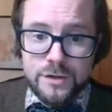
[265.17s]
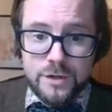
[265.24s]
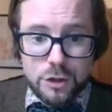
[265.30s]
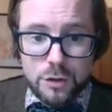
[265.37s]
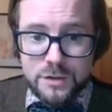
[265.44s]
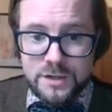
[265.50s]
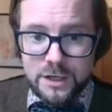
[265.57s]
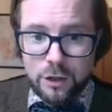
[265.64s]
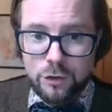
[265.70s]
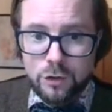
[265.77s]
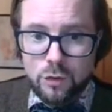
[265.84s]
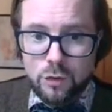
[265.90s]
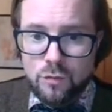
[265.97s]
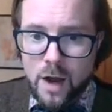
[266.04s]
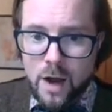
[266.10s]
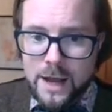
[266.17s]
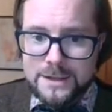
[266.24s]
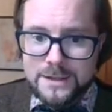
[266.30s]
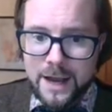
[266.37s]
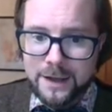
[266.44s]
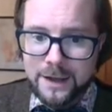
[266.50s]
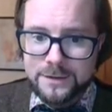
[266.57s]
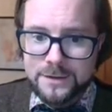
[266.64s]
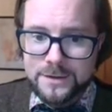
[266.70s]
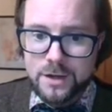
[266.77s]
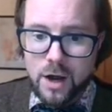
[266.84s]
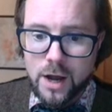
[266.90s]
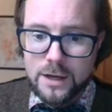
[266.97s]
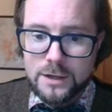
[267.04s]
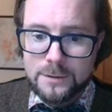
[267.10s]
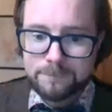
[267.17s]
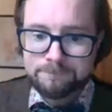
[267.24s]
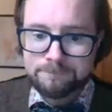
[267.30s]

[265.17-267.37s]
that you see on the right hand side.